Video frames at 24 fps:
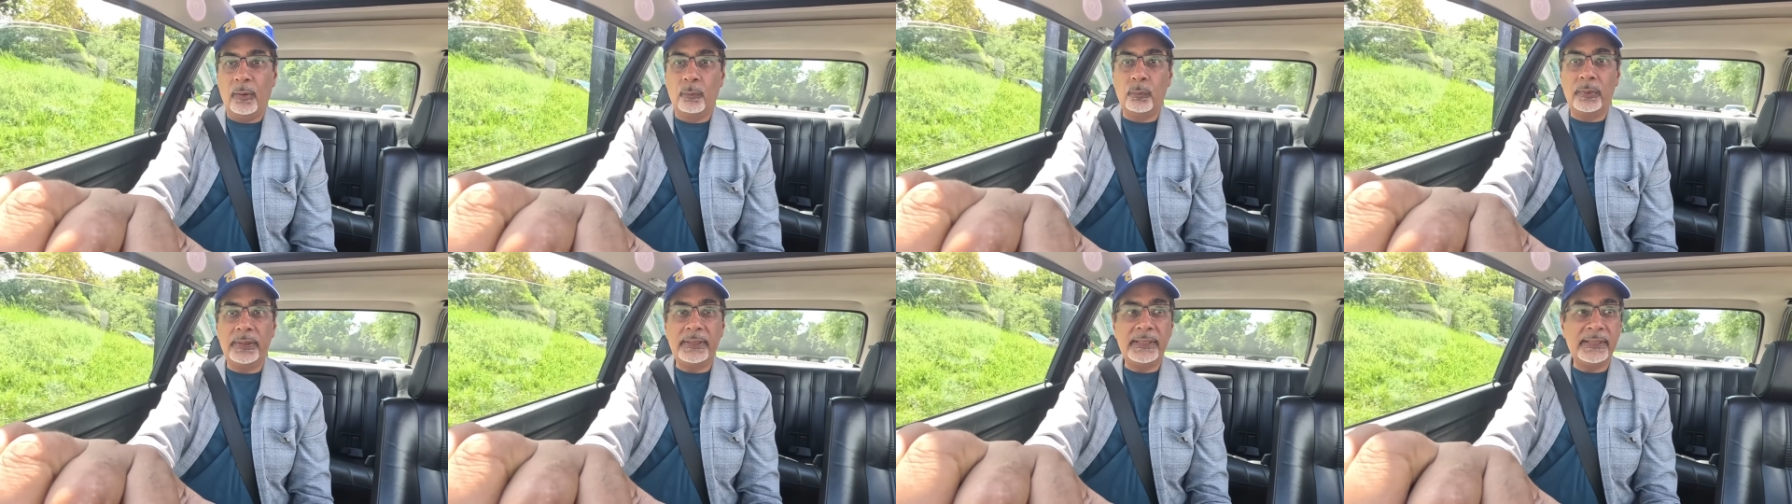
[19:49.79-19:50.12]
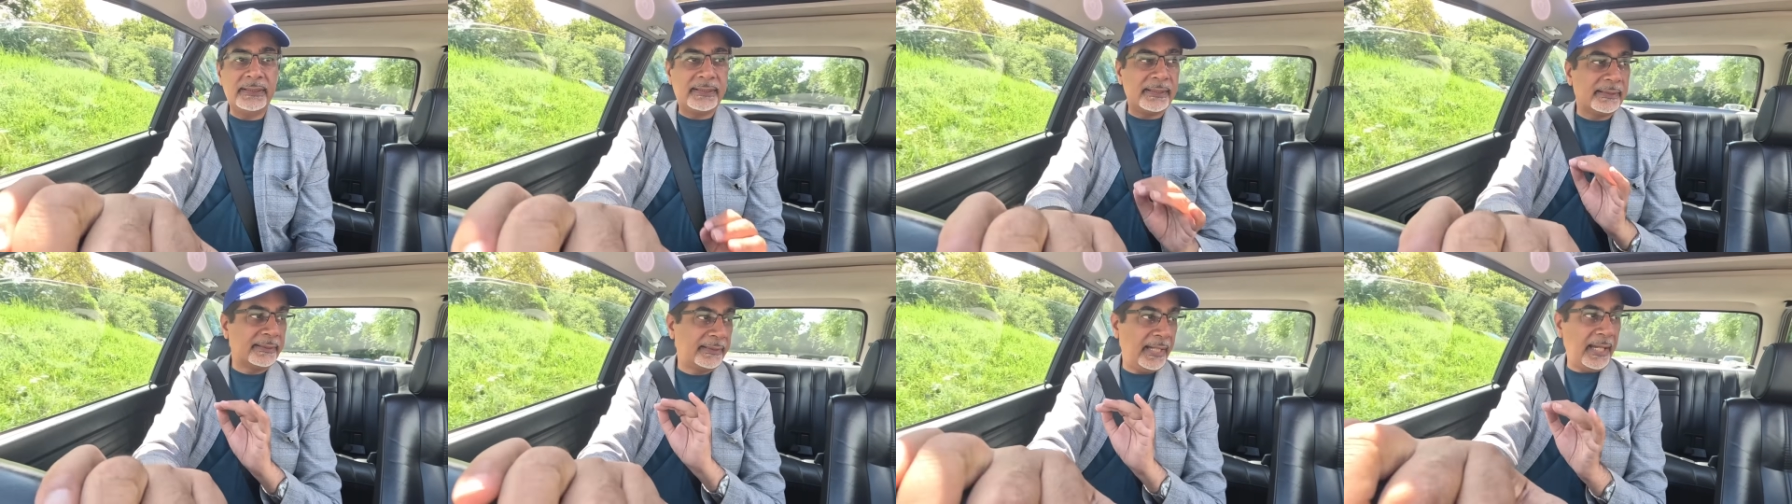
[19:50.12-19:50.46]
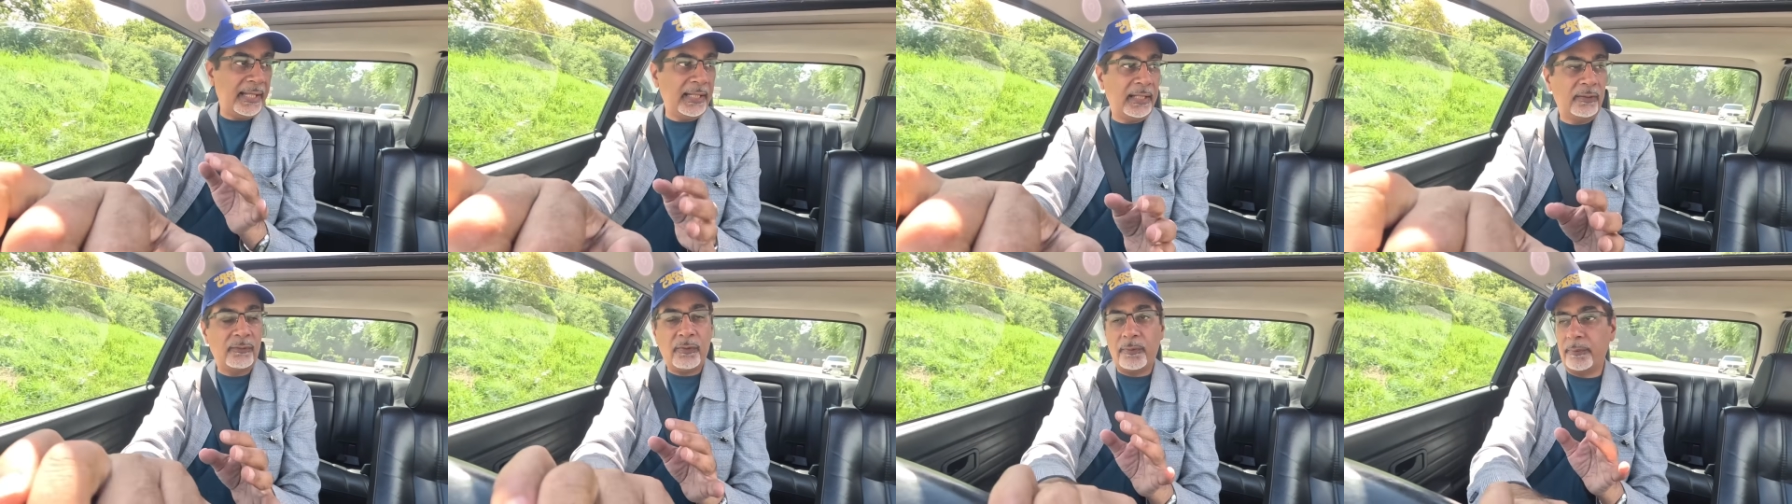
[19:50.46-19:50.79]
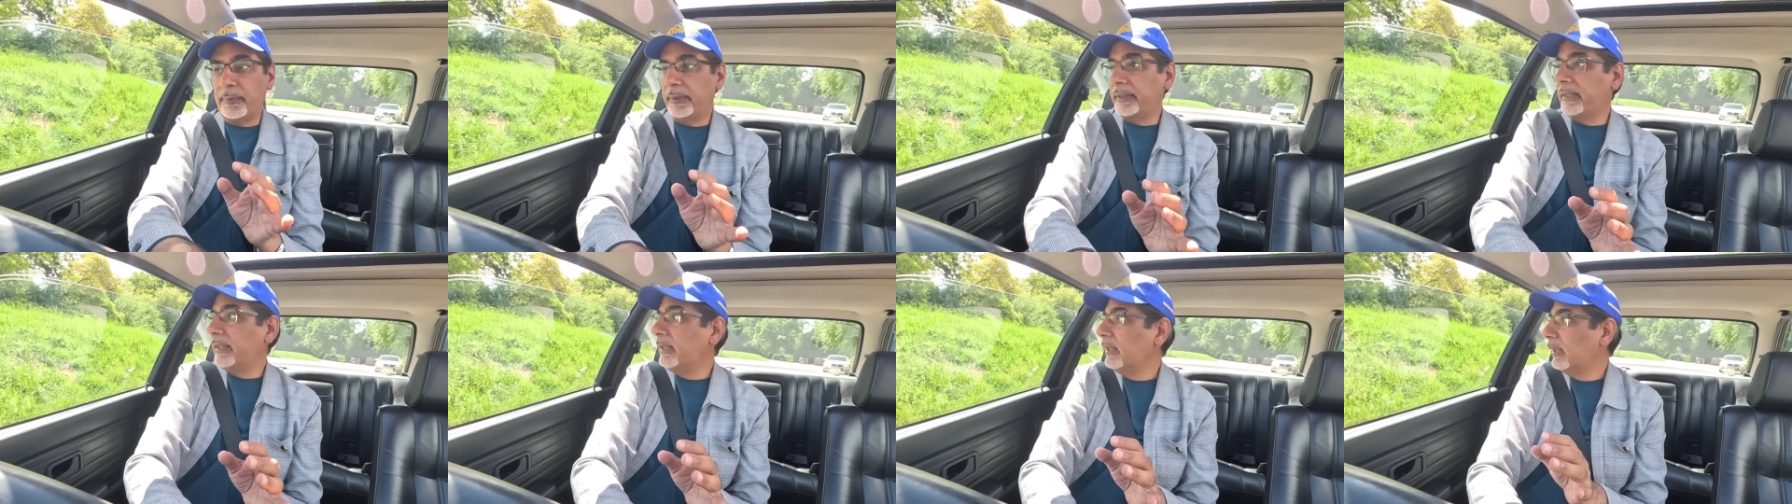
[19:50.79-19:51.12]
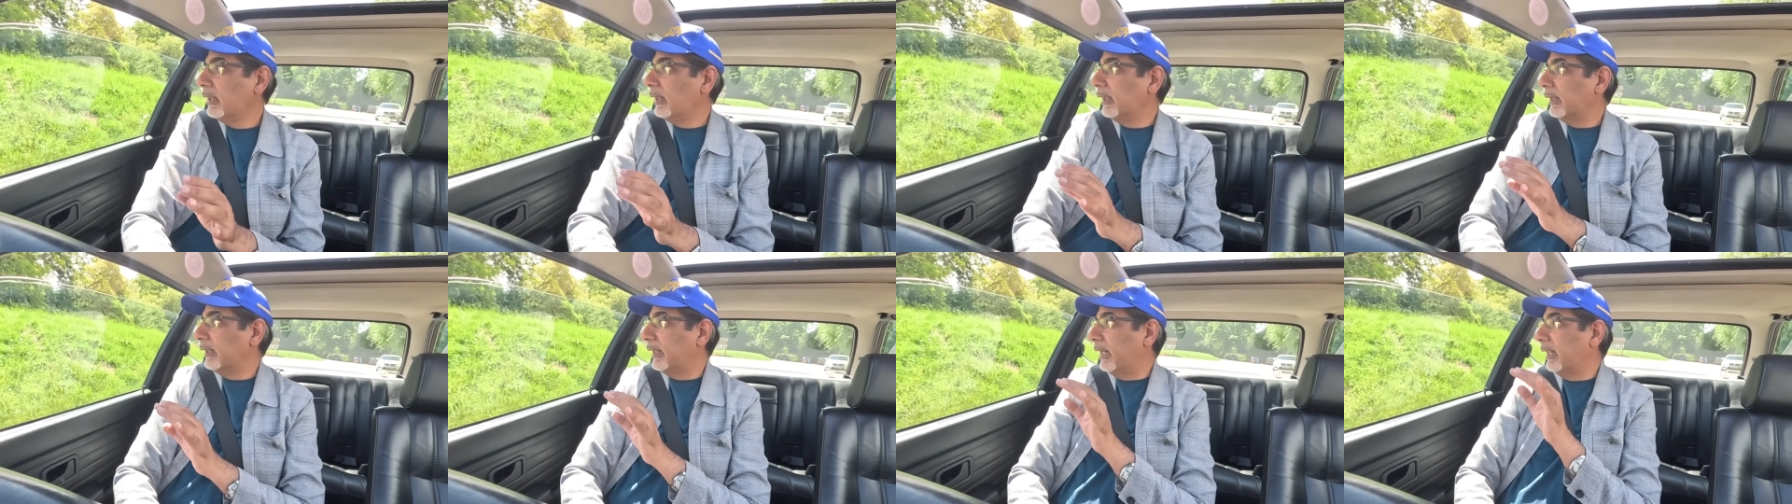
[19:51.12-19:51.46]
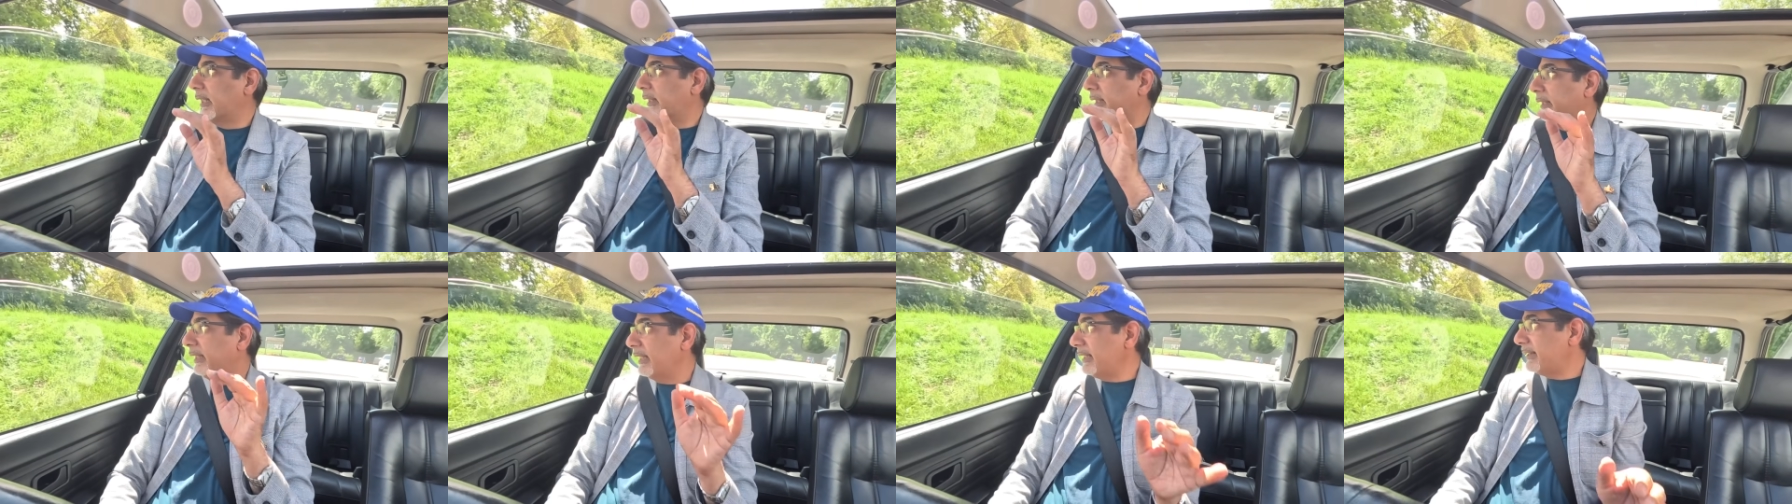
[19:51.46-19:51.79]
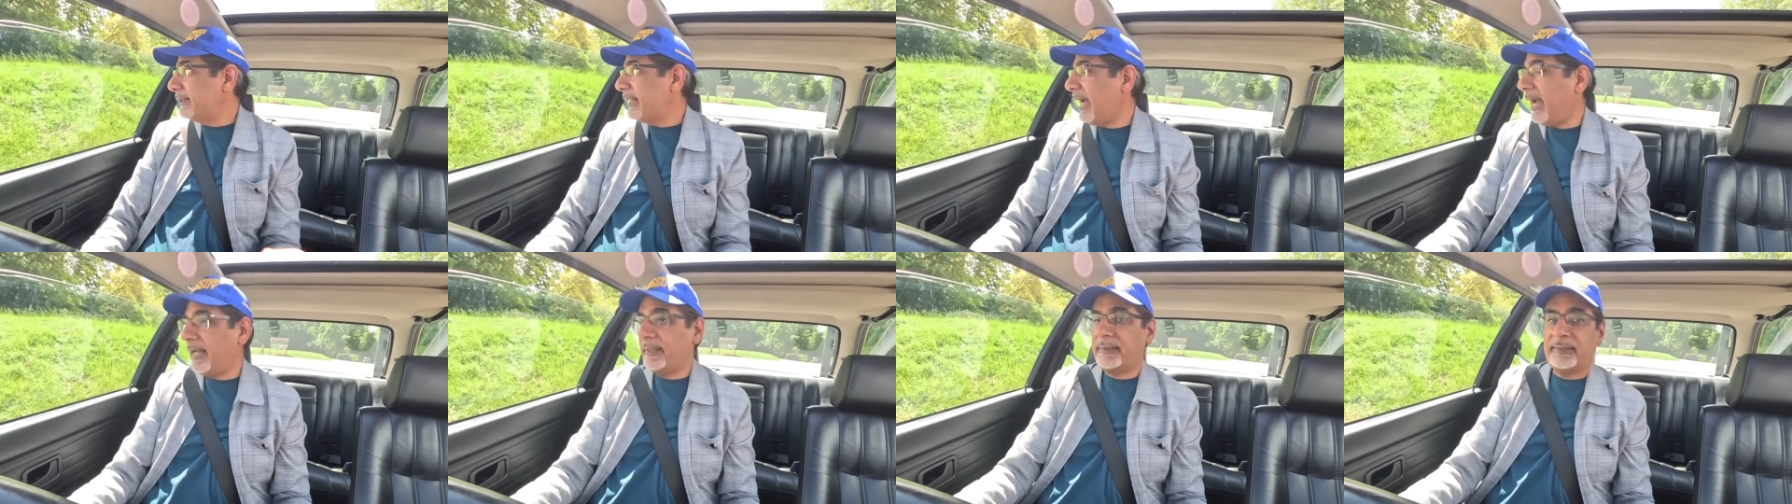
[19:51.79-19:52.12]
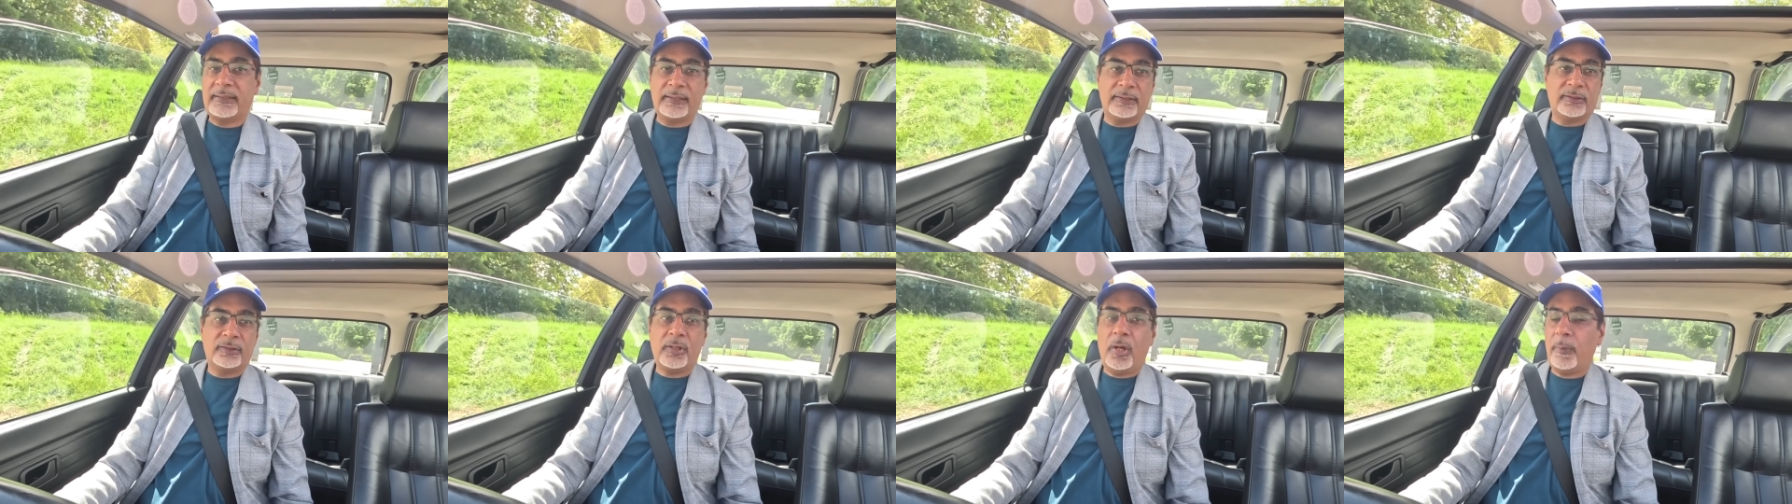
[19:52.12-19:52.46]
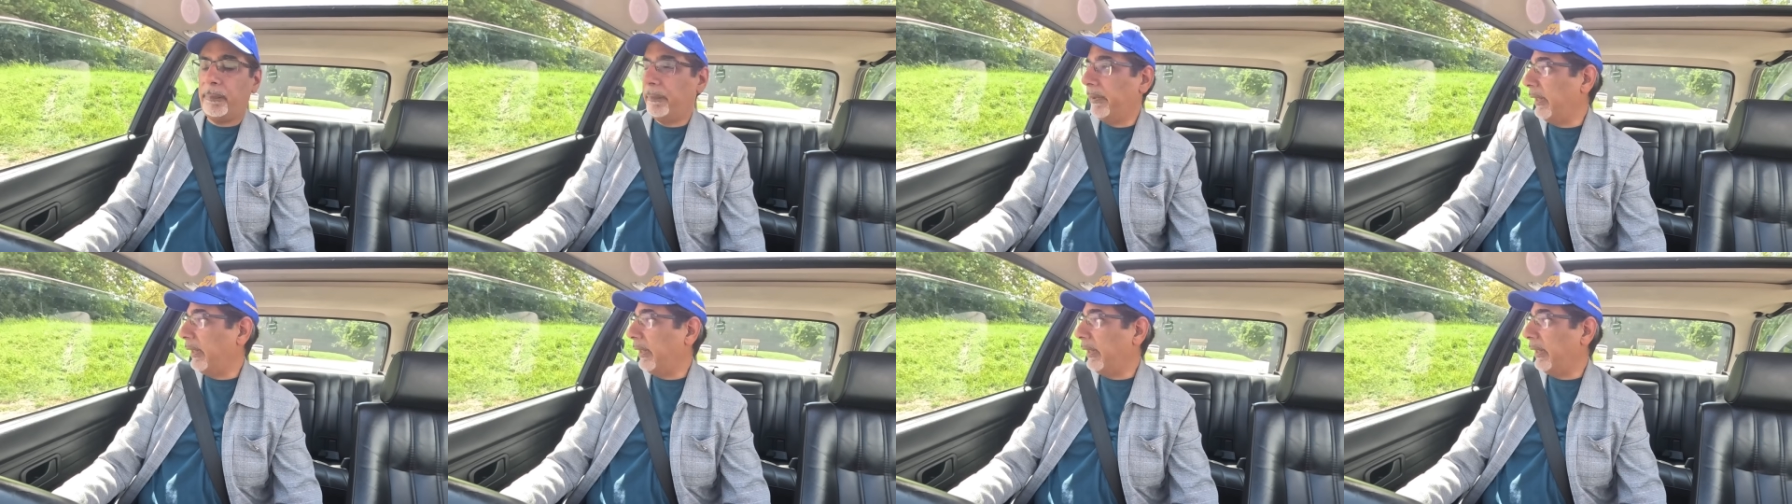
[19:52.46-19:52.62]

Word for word: We need to tell everybody that this has to stop